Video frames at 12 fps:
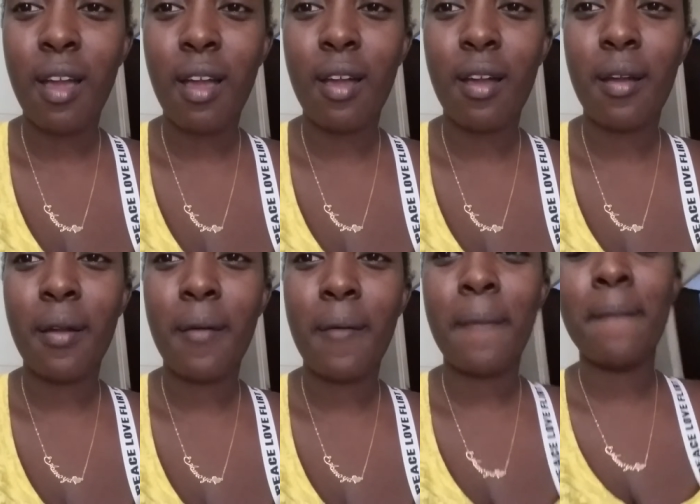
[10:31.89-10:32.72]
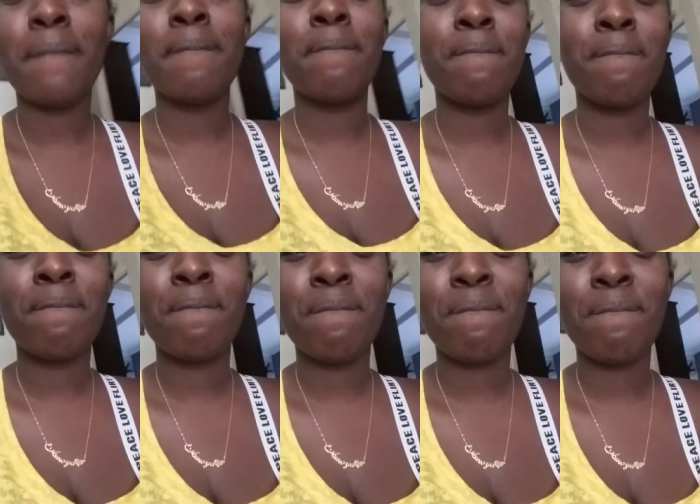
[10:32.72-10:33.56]
I
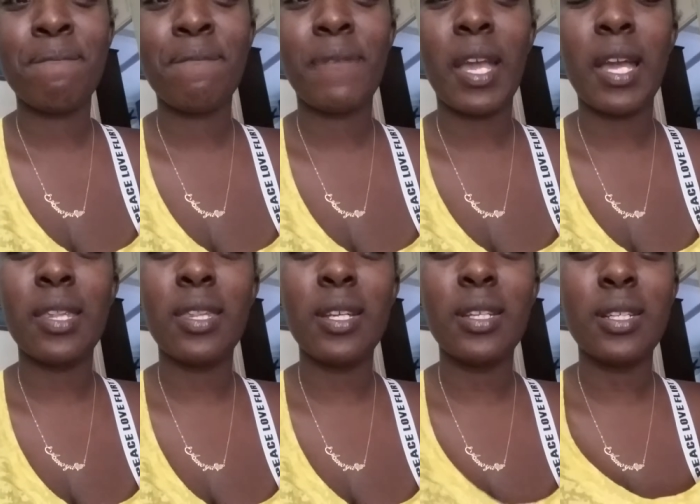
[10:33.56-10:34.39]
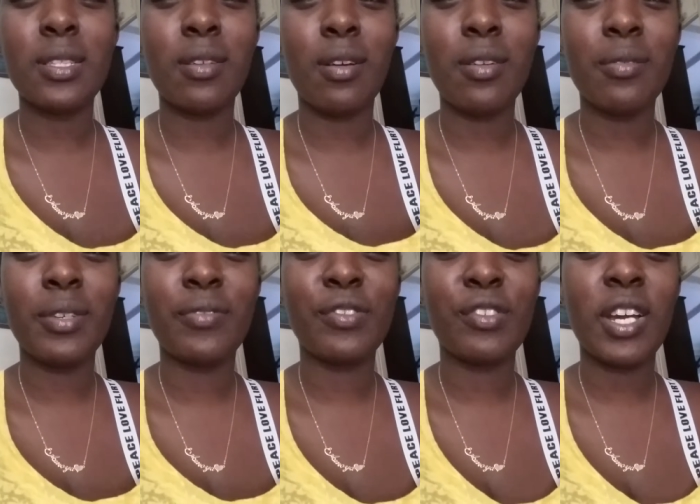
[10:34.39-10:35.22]
think that's all
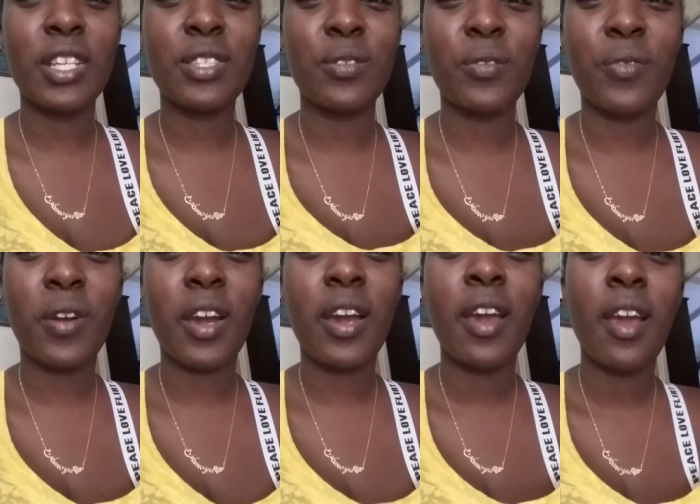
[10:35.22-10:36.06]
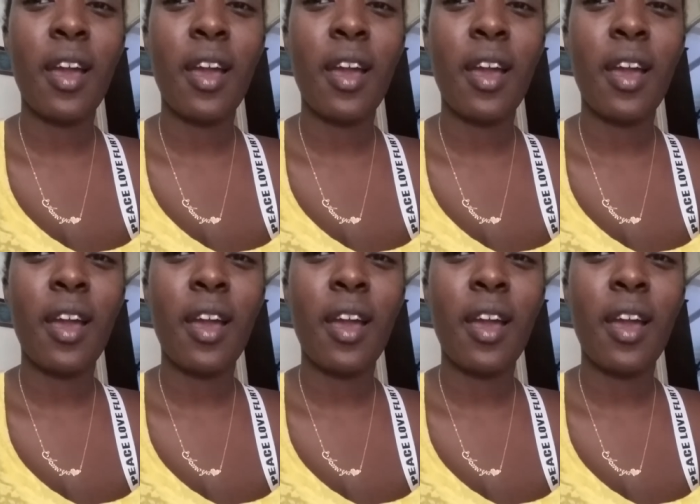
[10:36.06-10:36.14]
we've tried so far.